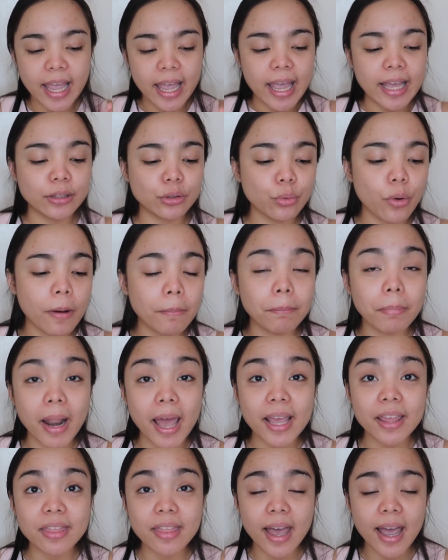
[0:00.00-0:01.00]
And to
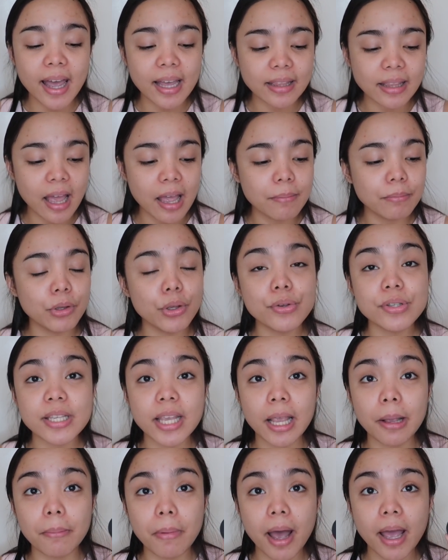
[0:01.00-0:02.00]
apply that, I'm
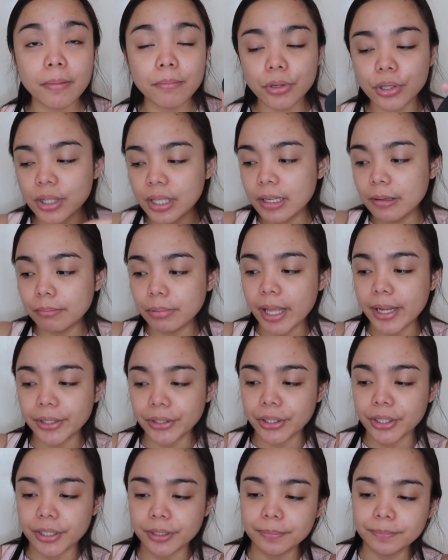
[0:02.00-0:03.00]
using my beauty
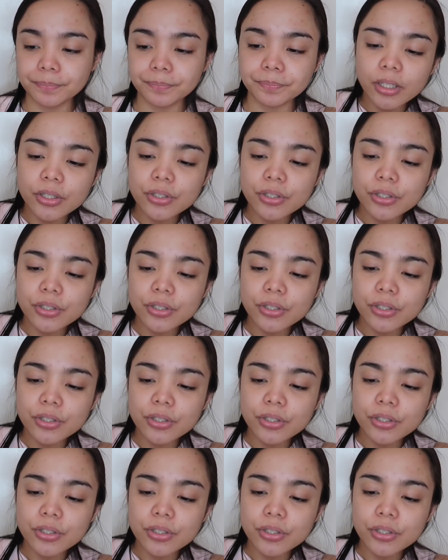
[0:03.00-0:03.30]
blender.